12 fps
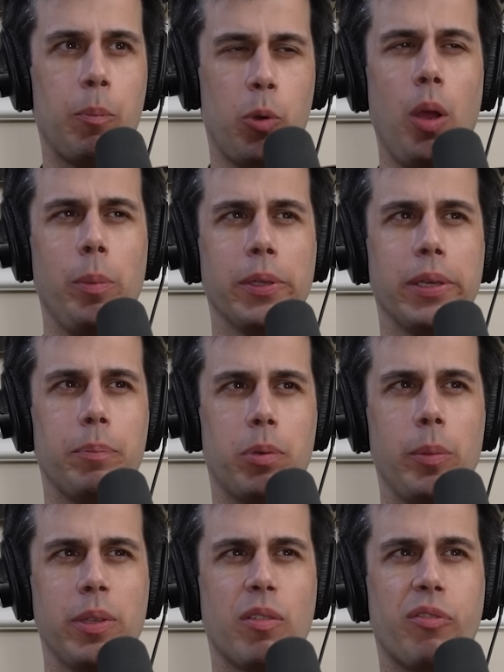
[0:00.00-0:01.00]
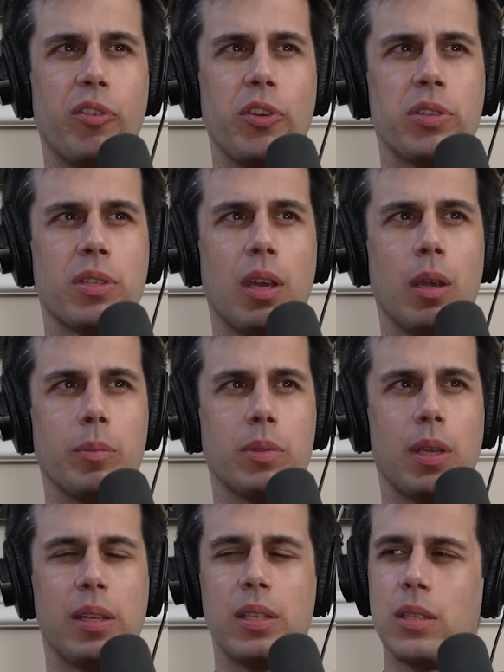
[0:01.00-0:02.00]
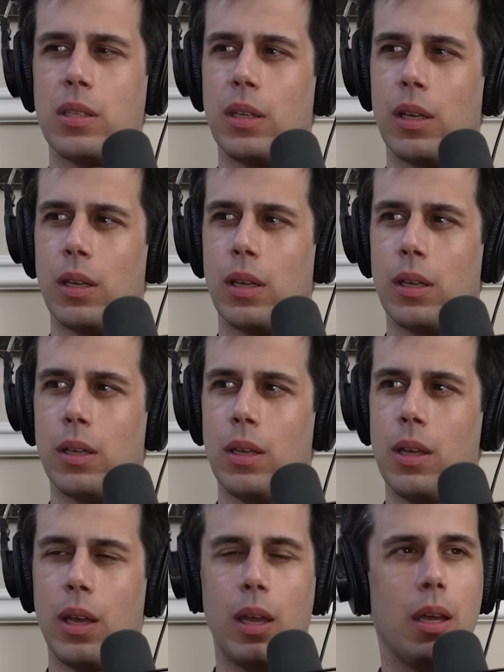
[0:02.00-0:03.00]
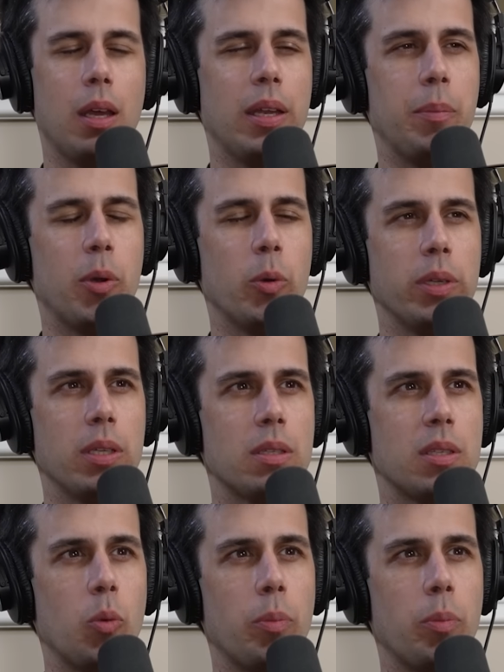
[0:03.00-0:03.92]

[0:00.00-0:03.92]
Probably probably the first time that he's seen a uh, an opponent so